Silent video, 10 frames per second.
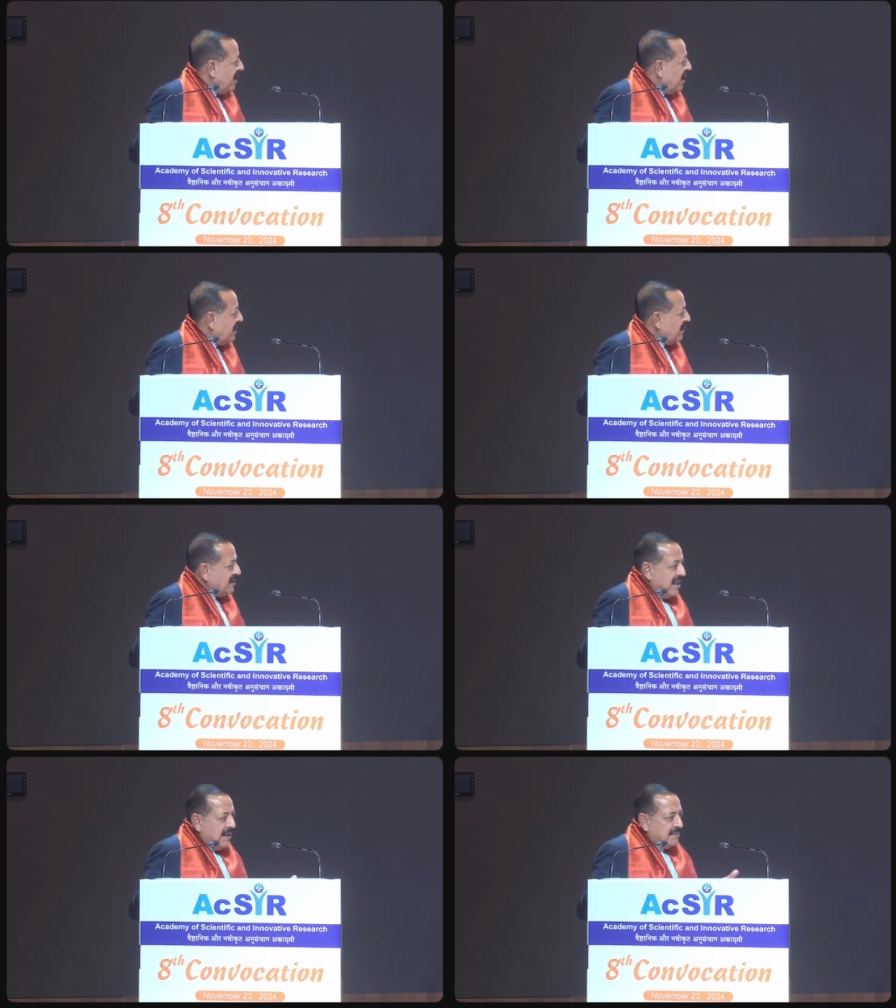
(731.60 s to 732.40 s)
And the
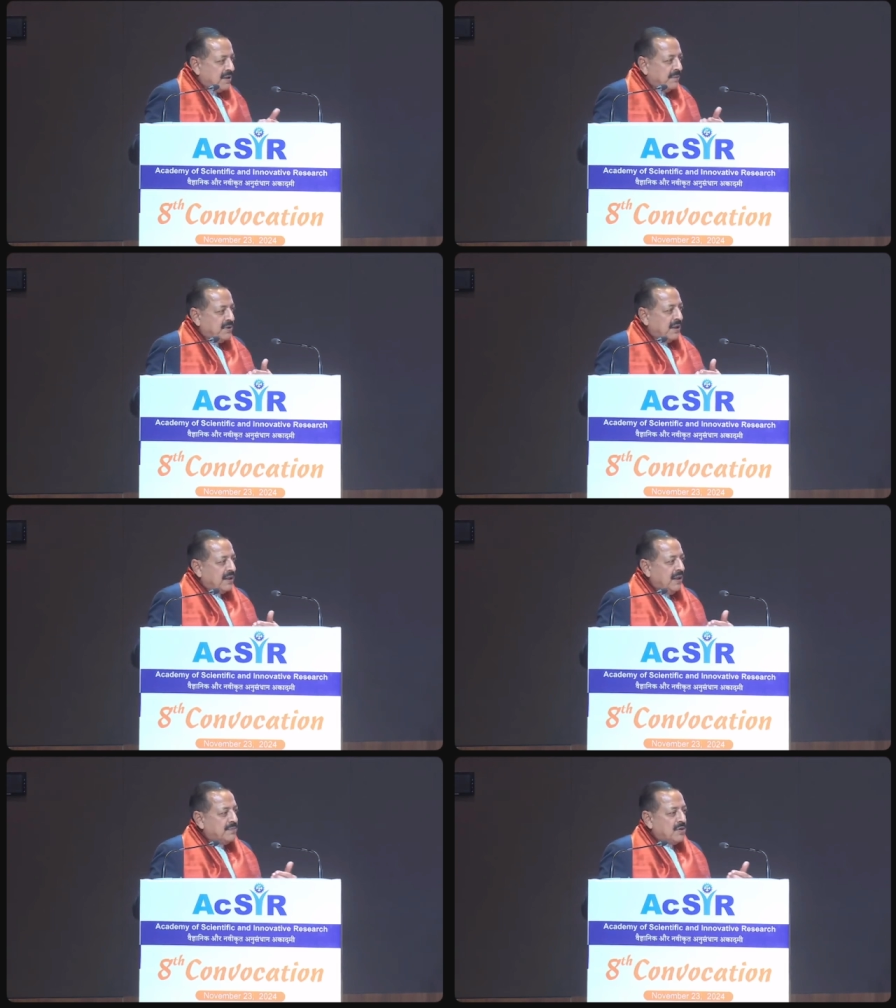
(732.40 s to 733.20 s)
same
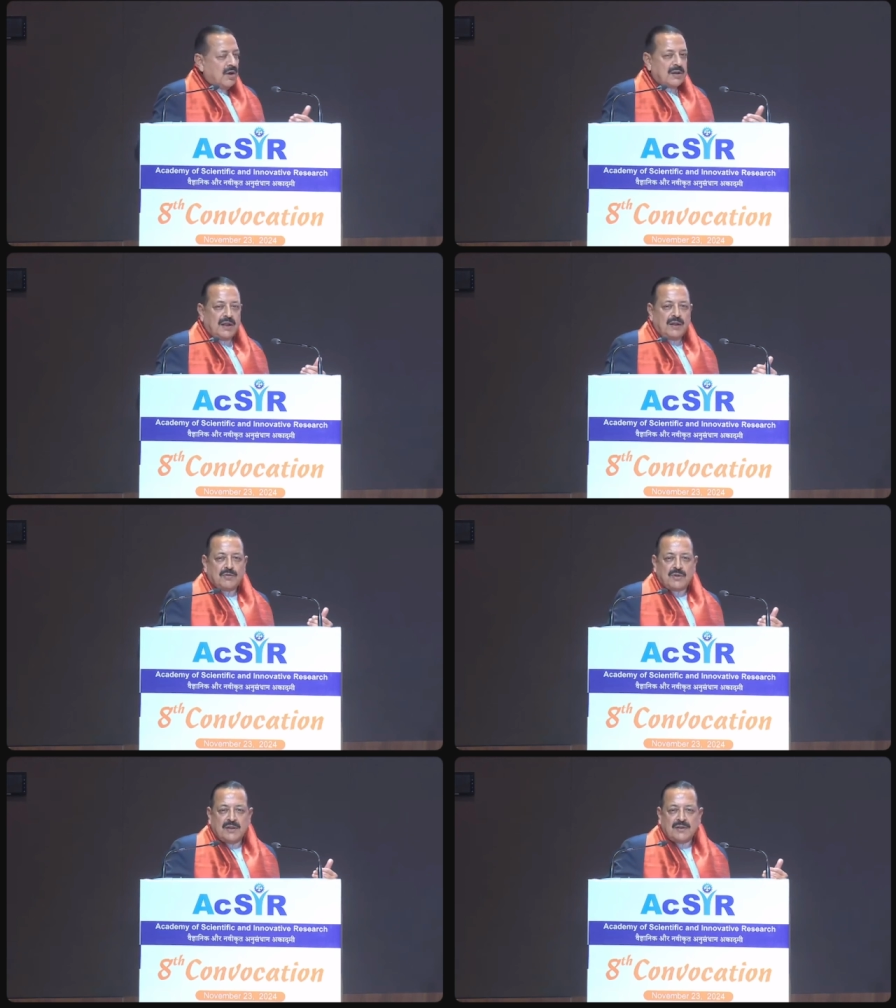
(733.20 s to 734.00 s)
subject keeps haunting
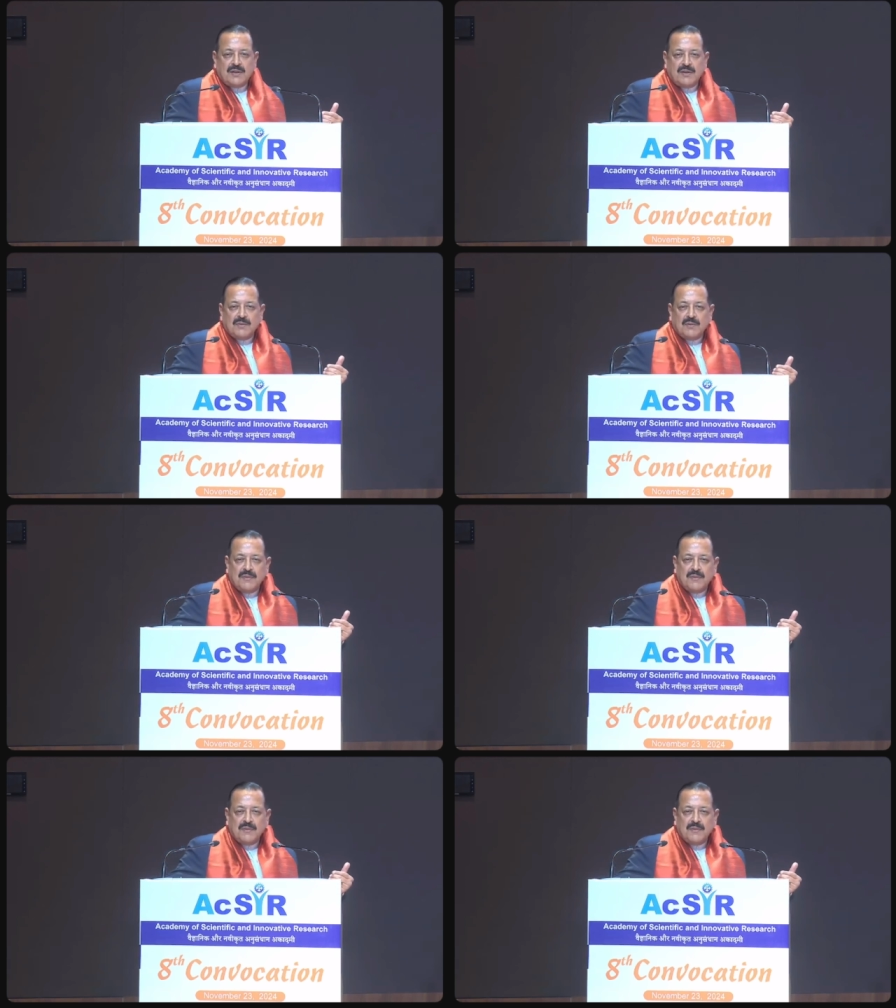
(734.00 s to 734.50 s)
you, changing you.